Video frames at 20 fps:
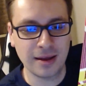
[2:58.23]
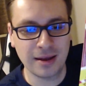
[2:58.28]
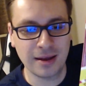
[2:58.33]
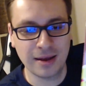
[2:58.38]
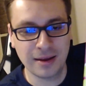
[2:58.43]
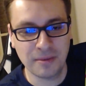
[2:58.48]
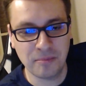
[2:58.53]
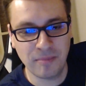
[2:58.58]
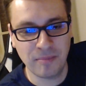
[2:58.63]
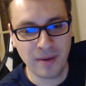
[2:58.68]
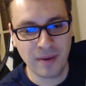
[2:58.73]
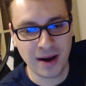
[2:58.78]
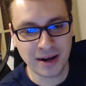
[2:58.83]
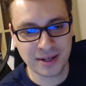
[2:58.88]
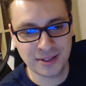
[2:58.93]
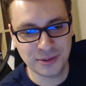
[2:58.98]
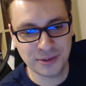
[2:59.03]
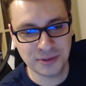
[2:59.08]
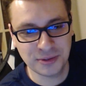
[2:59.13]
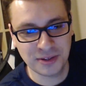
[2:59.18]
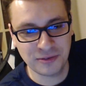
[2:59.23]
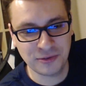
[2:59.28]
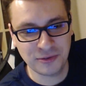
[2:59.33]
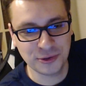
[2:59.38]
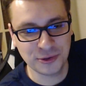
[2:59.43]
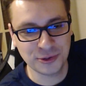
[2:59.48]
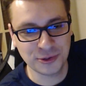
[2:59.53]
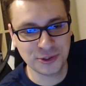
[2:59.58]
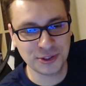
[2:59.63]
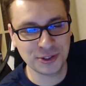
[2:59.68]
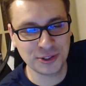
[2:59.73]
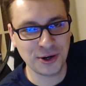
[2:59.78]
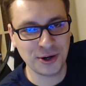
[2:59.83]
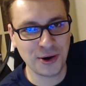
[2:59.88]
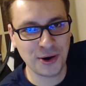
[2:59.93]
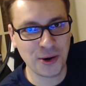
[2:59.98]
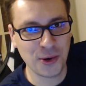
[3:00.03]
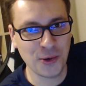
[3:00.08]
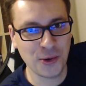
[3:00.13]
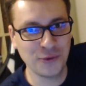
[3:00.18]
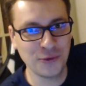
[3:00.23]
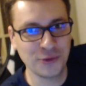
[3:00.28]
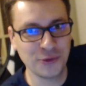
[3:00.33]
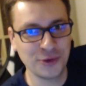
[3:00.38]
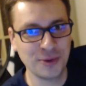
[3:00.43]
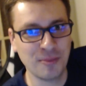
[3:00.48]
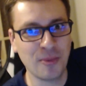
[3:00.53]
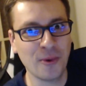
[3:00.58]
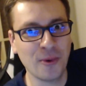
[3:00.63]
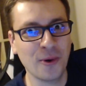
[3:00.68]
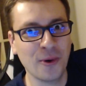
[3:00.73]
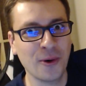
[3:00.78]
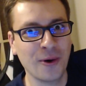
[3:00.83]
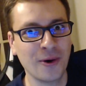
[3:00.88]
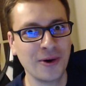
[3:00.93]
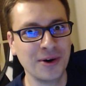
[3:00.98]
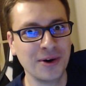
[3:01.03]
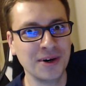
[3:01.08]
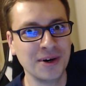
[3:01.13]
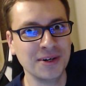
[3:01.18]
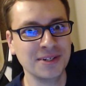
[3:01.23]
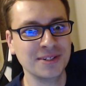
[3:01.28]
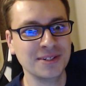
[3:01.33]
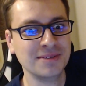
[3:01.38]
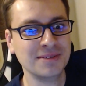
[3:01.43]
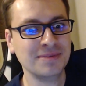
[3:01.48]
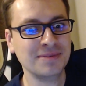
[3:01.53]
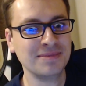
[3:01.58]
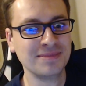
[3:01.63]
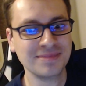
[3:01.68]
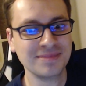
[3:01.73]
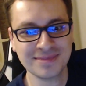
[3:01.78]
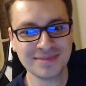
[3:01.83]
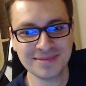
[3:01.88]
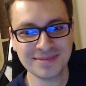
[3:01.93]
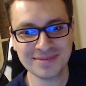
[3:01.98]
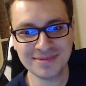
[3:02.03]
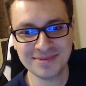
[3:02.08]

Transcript: Back to the Future hoverboard. Oh my god.